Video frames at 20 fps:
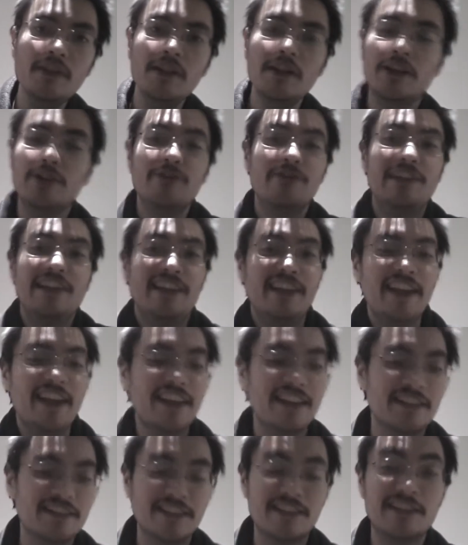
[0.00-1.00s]
I don't really care
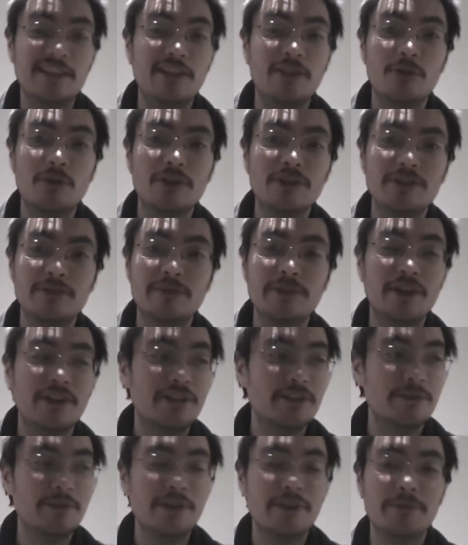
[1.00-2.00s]
that Sunderland won, to be
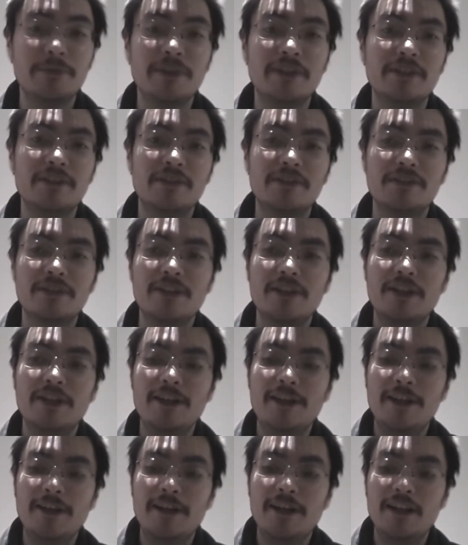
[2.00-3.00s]
honest with you, because
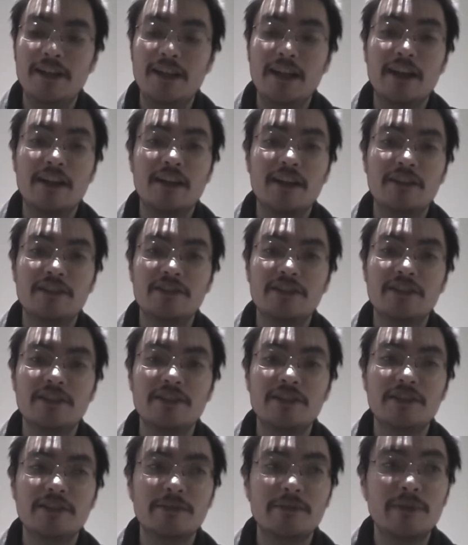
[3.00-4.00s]
like last
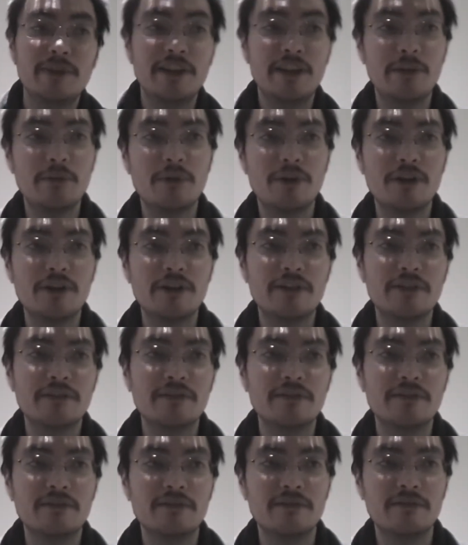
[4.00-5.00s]
year when they won,
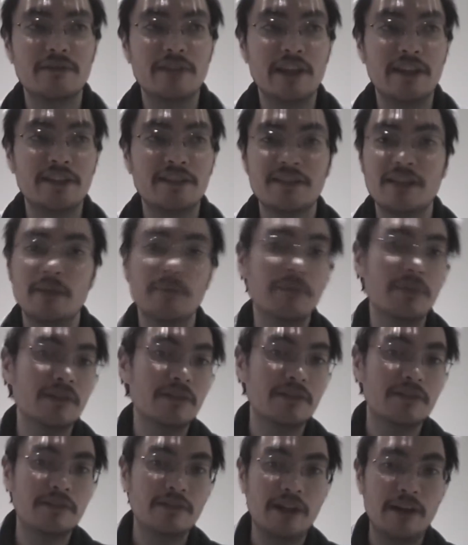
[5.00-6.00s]
they
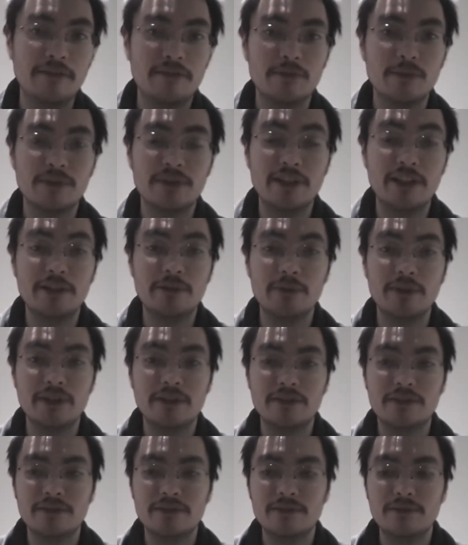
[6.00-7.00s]
stumbled afterwards anyway,
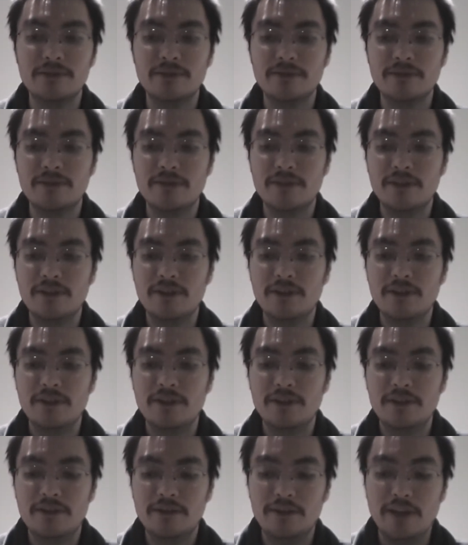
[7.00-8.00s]
so
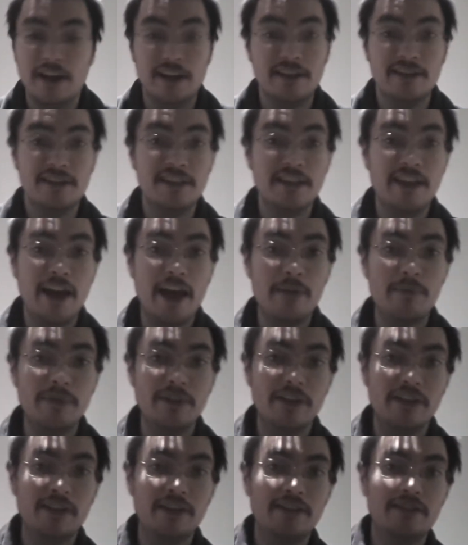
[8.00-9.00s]
I could see that
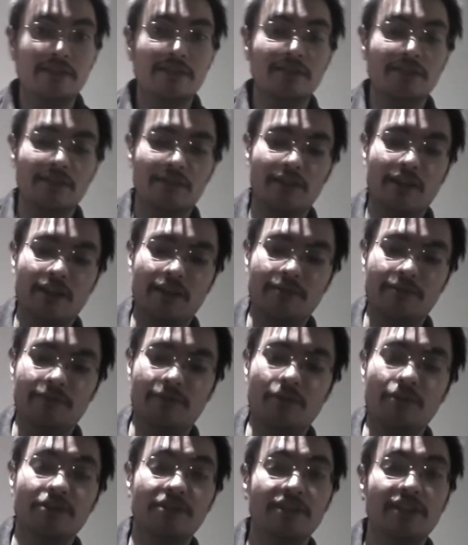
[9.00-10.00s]
happening again. So like a
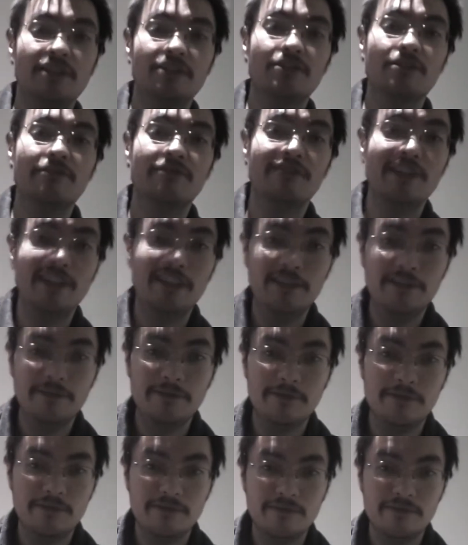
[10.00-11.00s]
false sense of
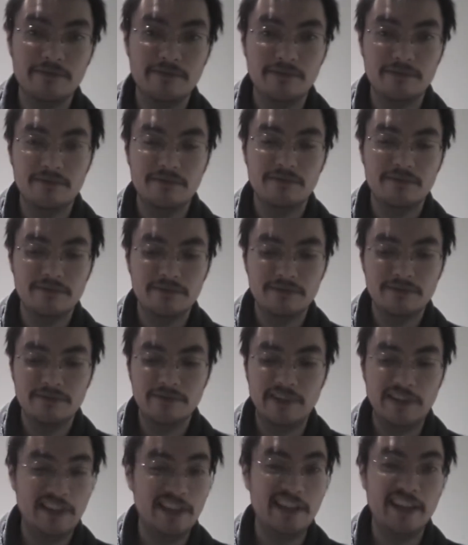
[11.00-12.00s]
relief.
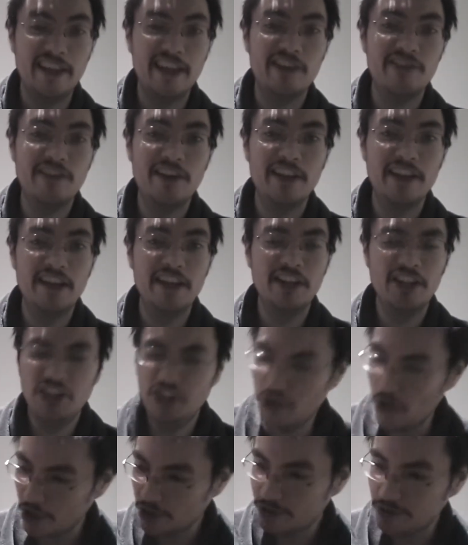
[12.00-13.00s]
And then they get
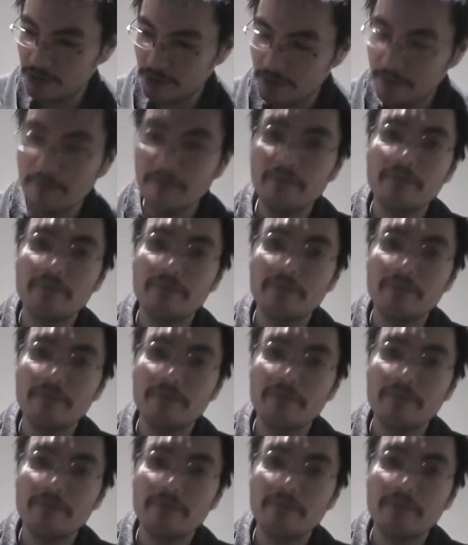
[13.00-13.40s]
relegated. Yes!